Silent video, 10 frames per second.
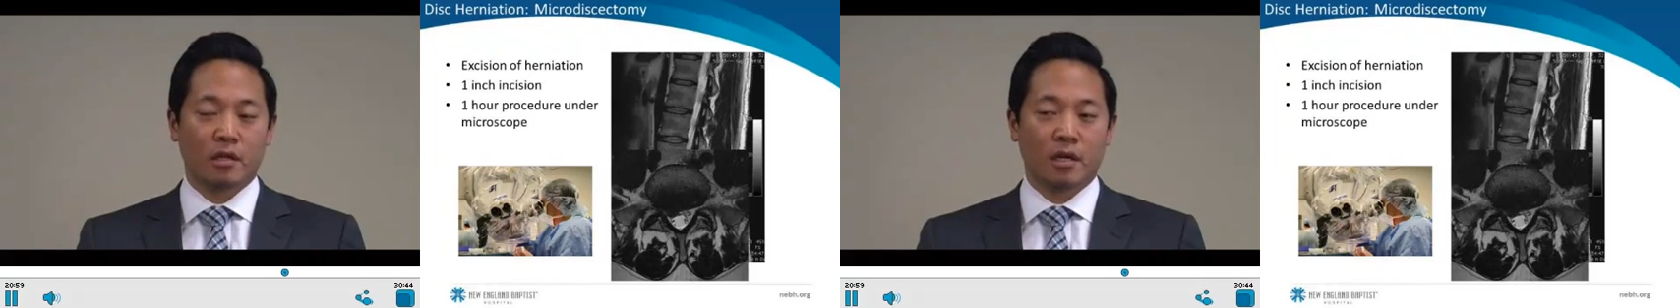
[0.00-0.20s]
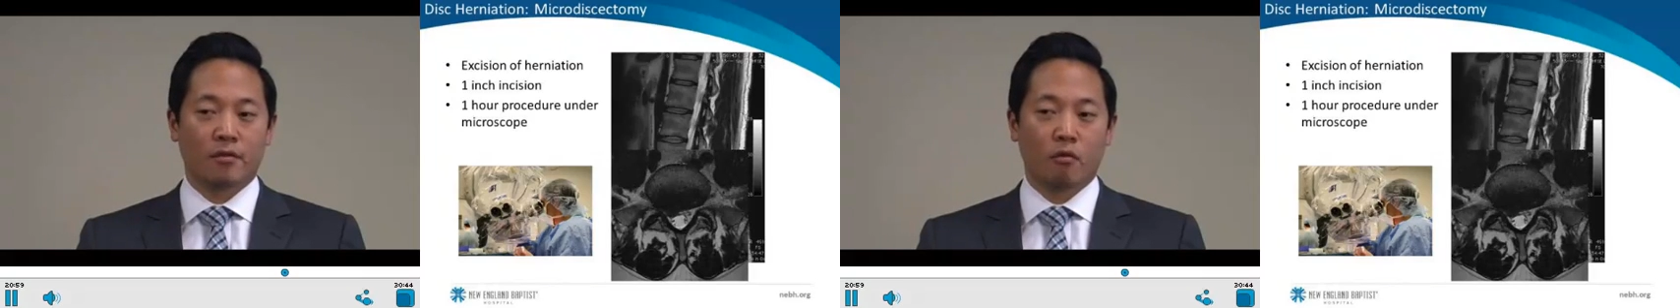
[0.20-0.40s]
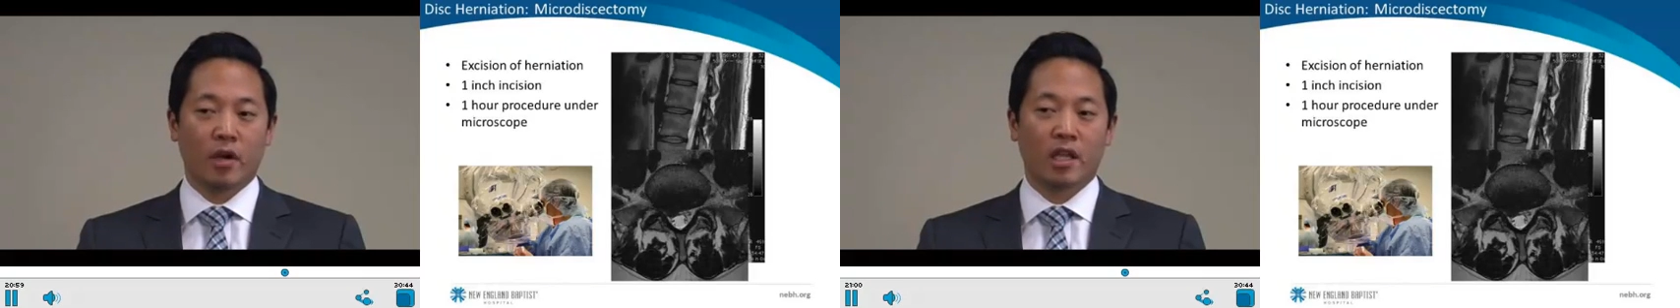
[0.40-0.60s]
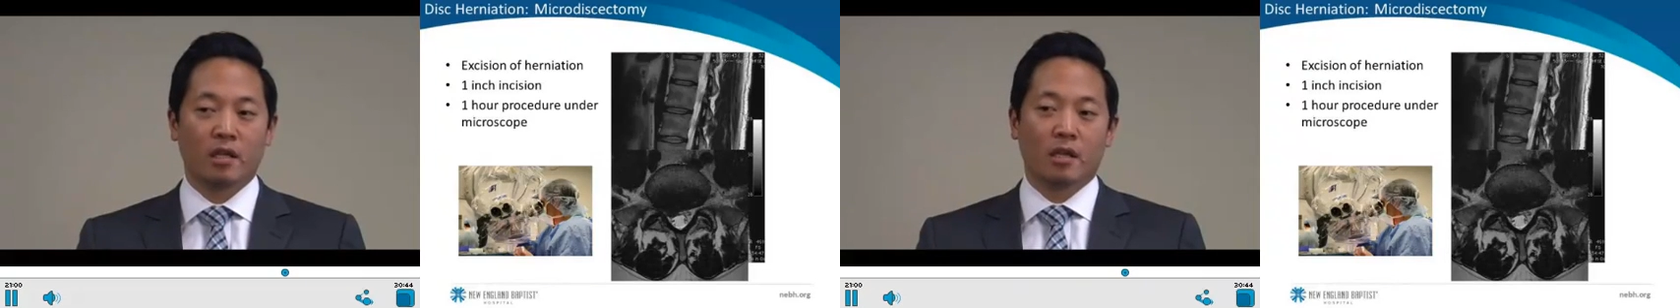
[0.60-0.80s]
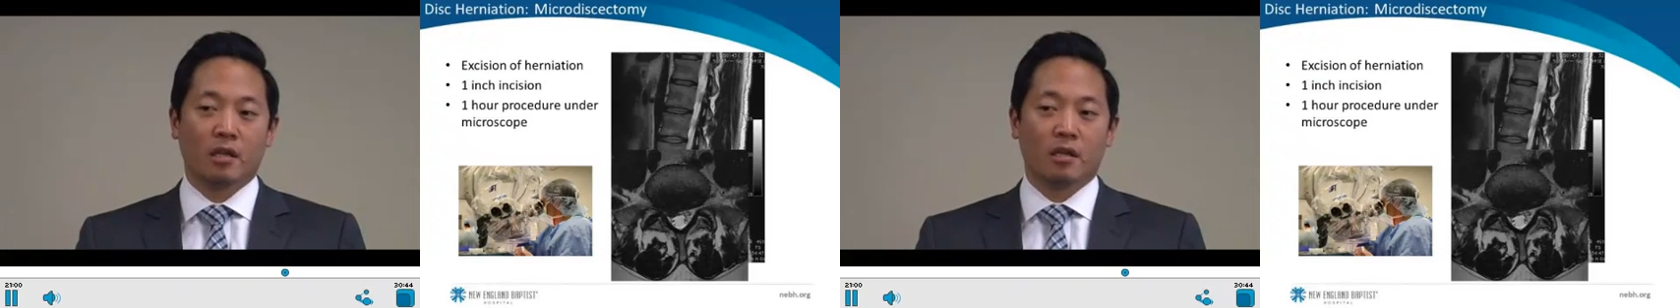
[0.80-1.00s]
On the right,
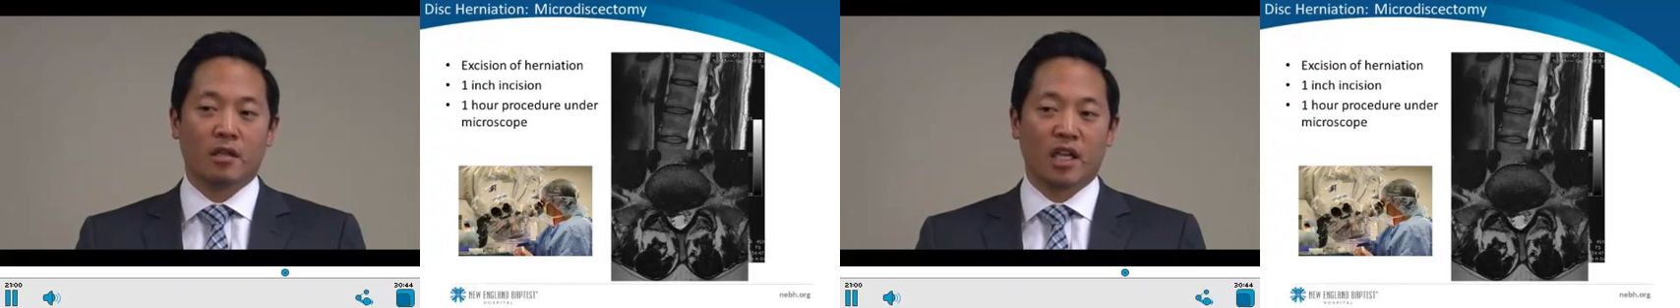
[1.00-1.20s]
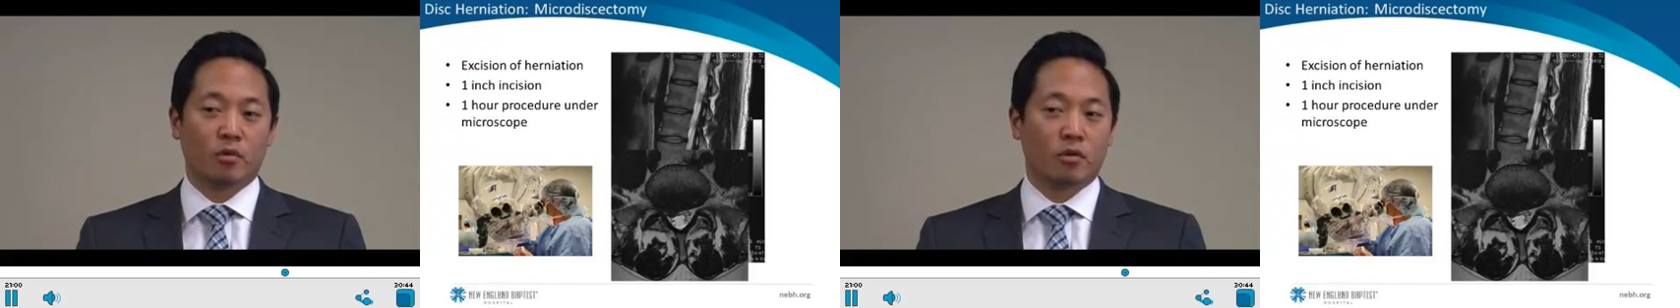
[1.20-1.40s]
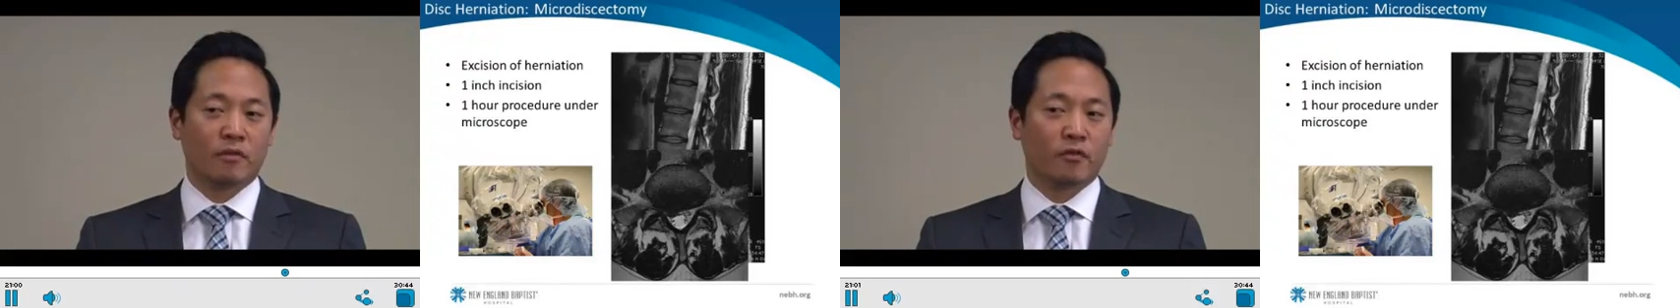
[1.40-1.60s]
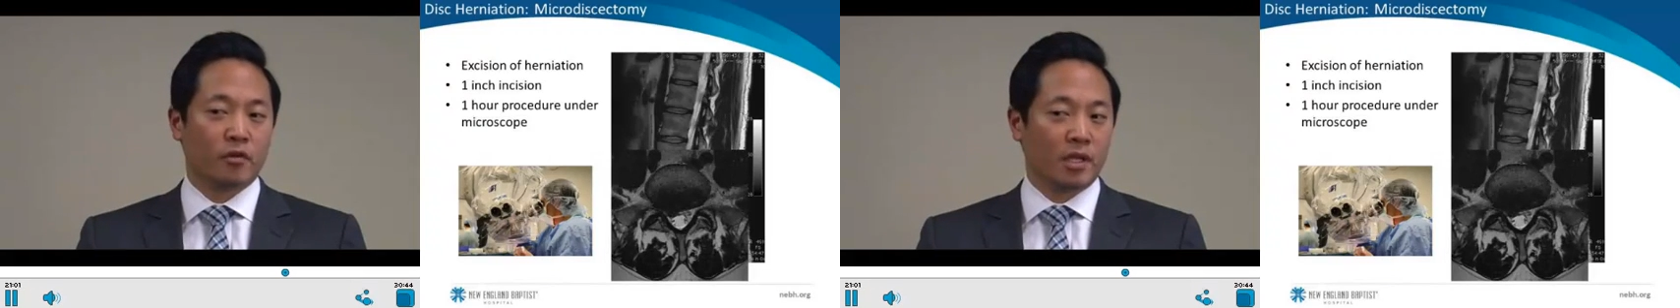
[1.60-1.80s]
the S1 nerve root